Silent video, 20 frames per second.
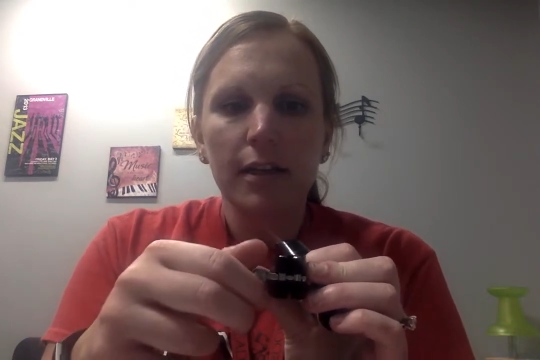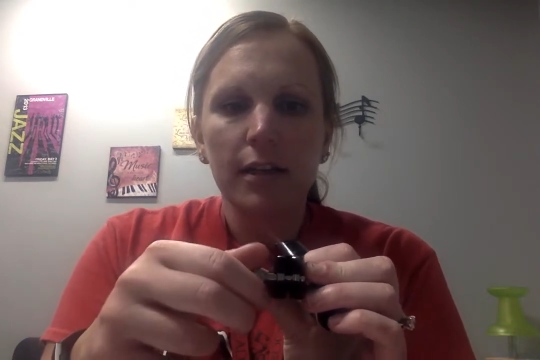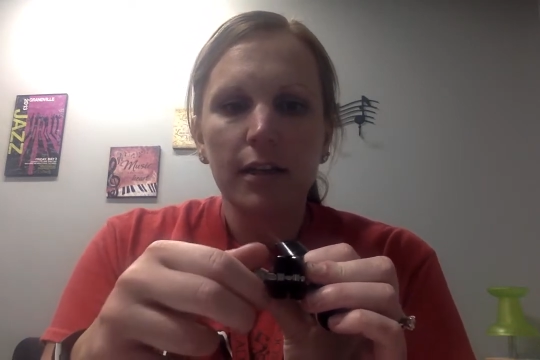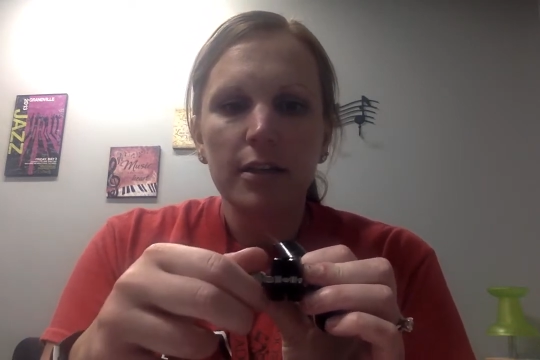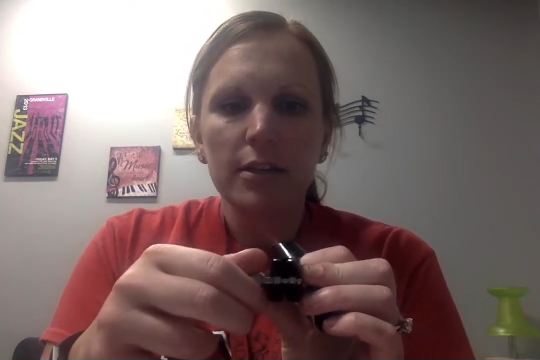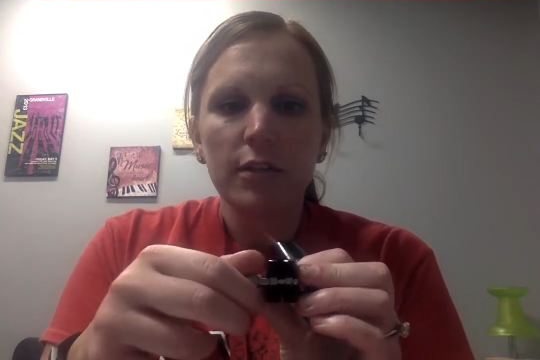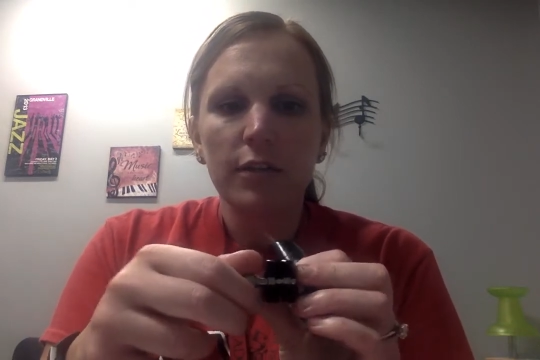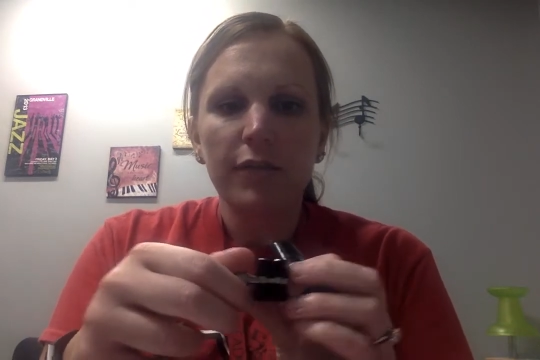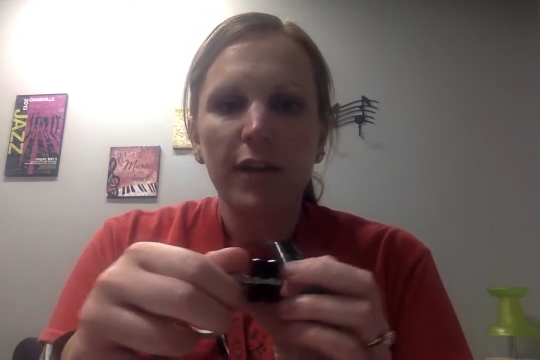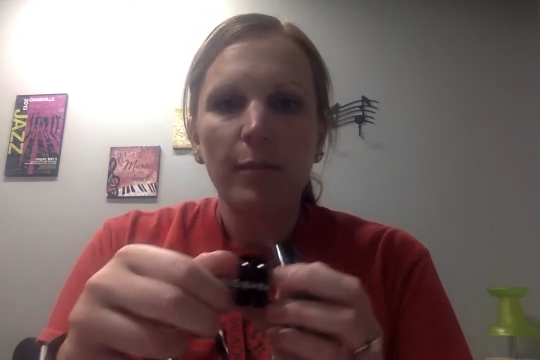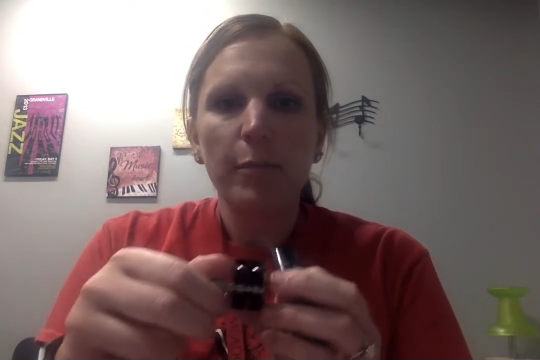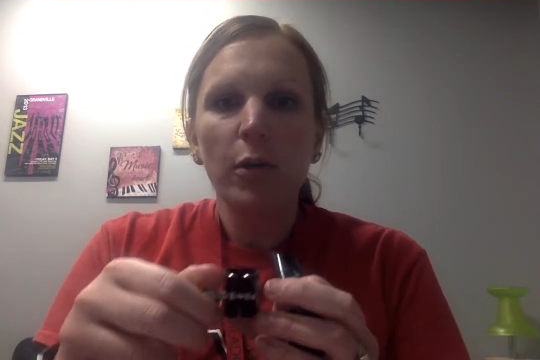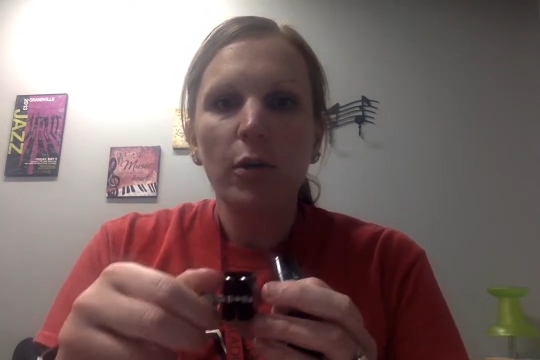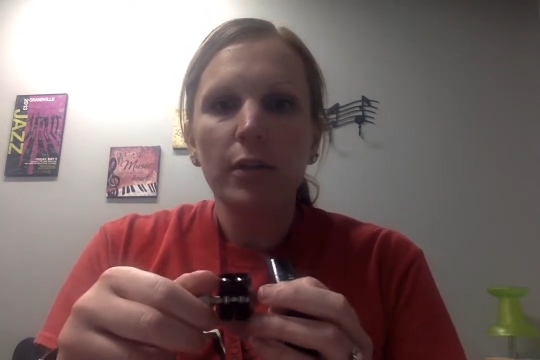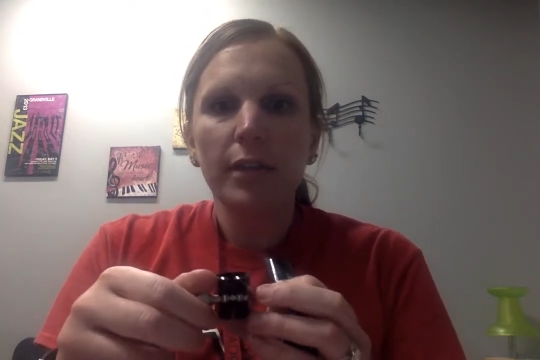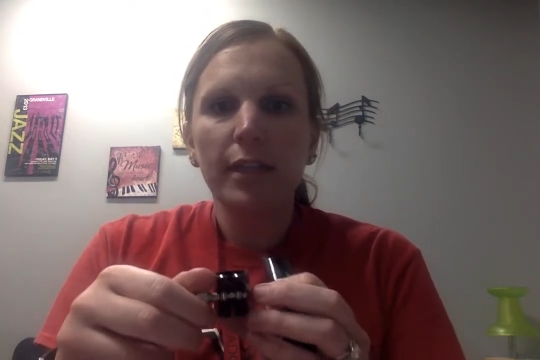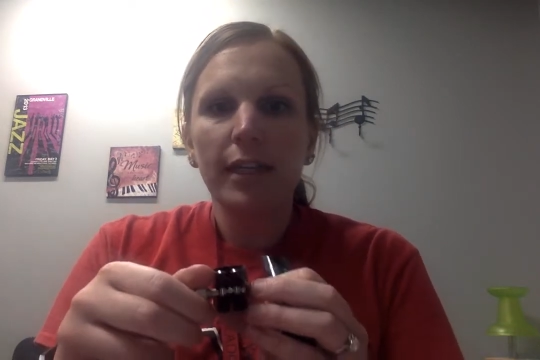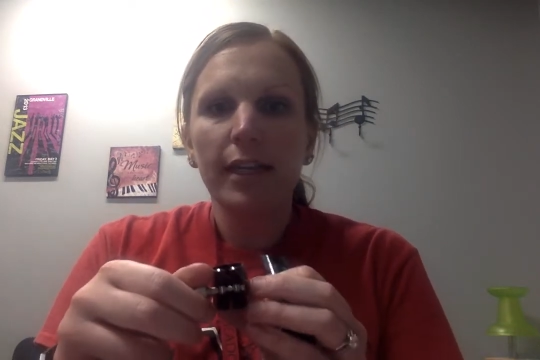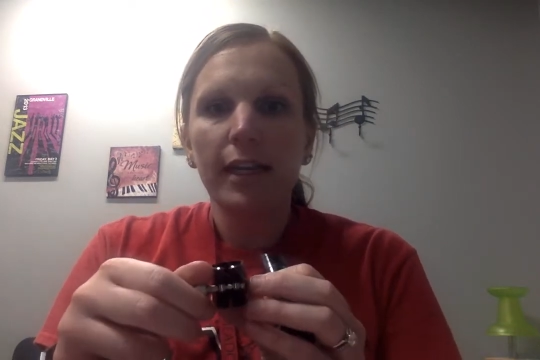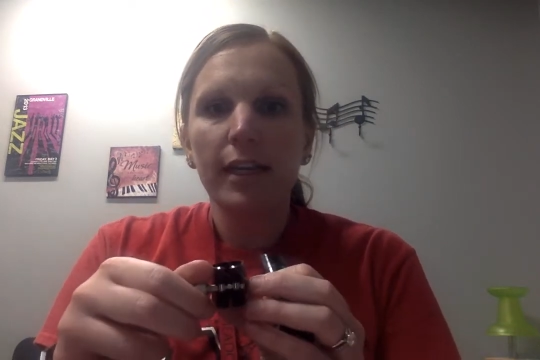So if I'm
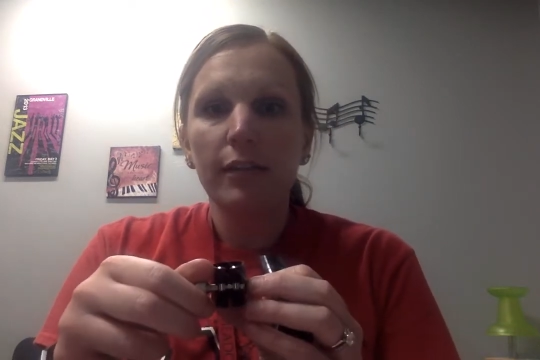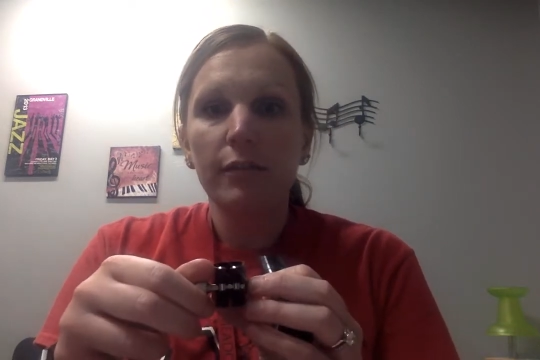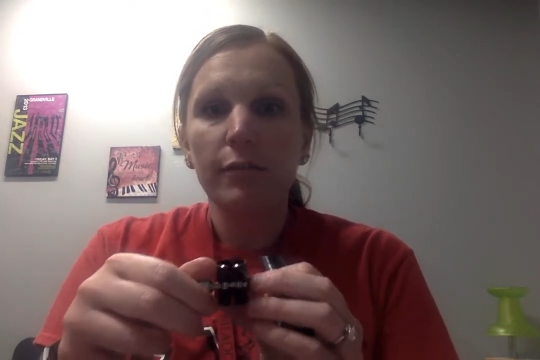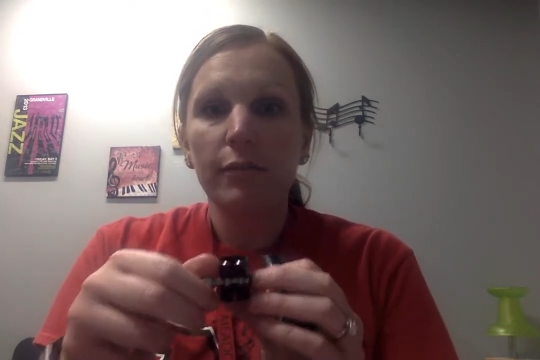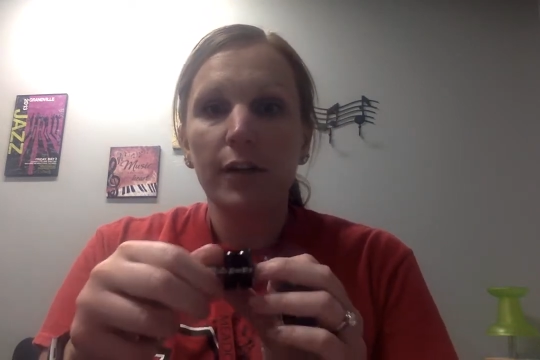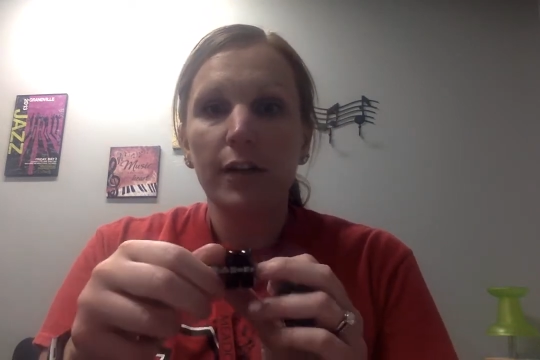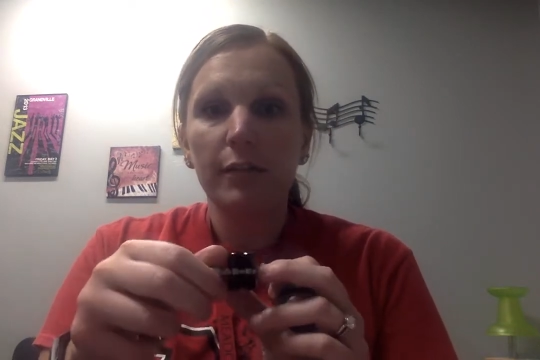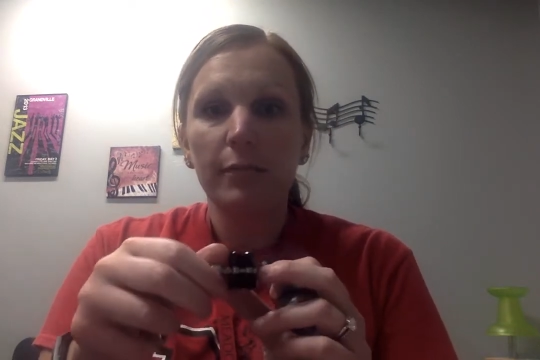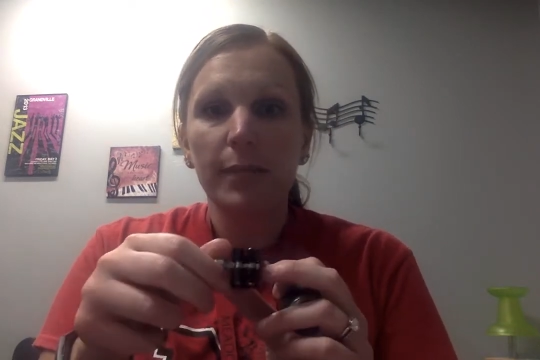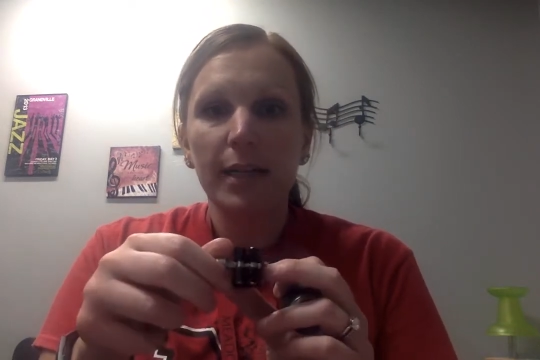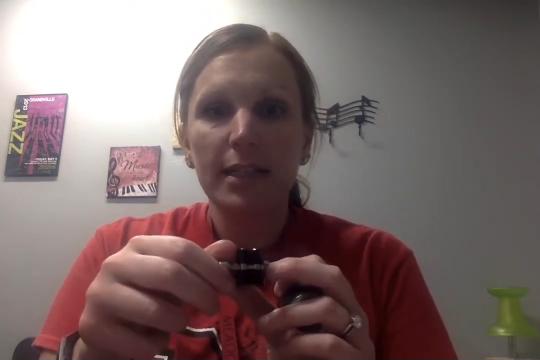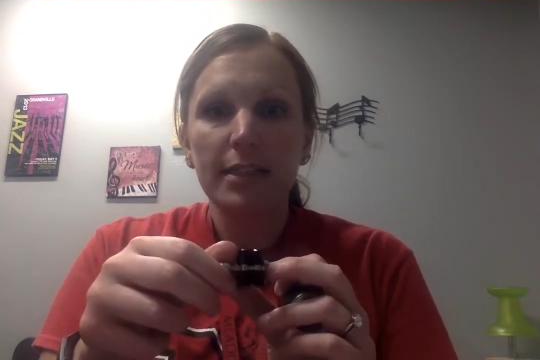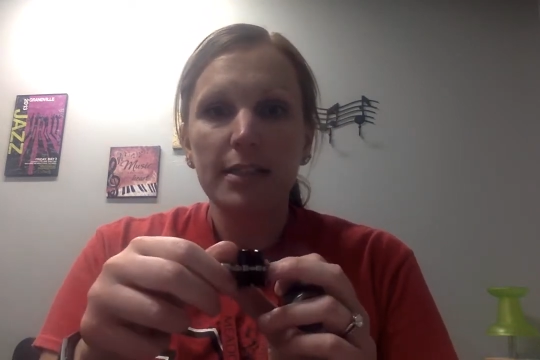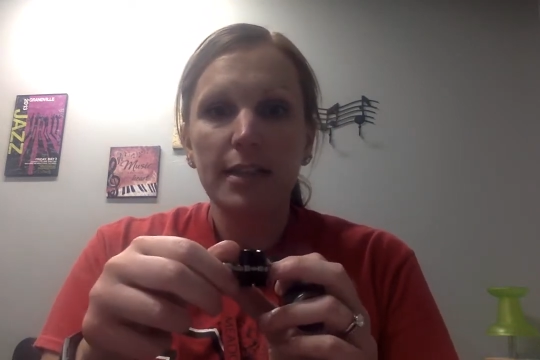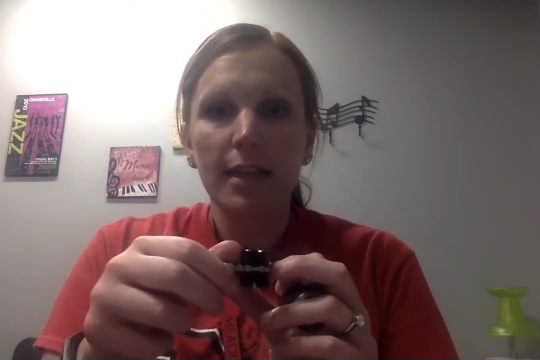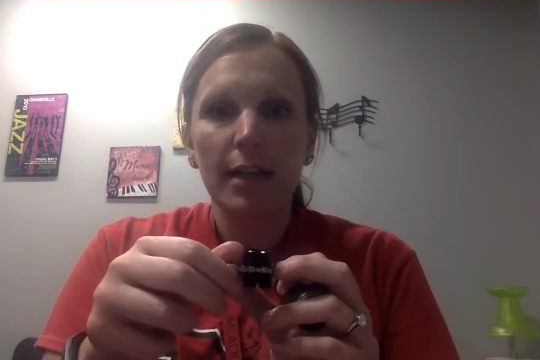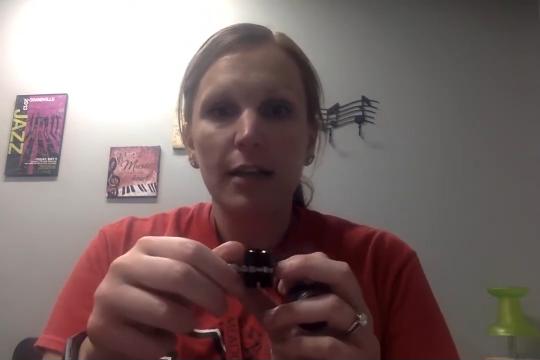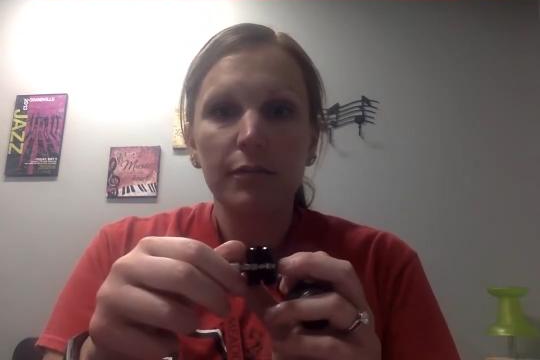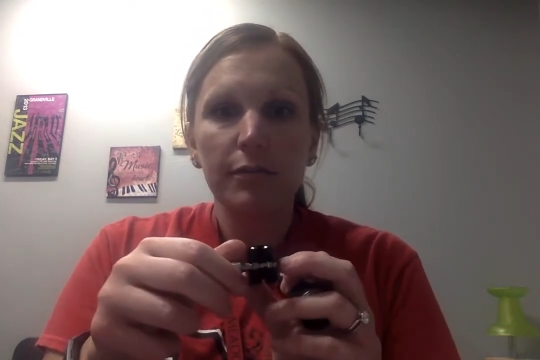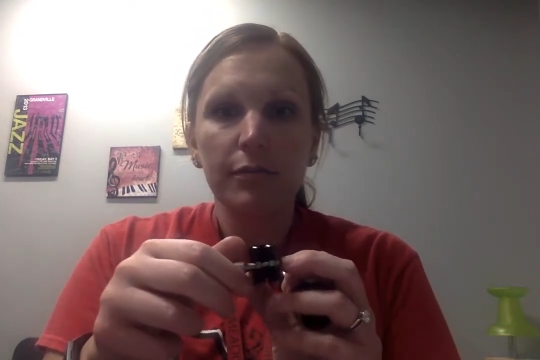holding it in front of
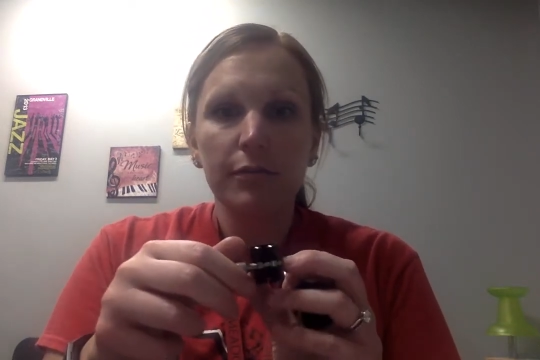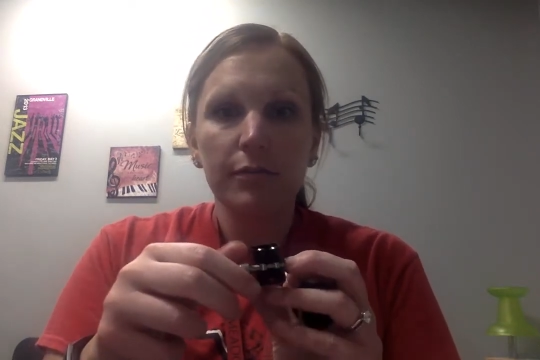myself,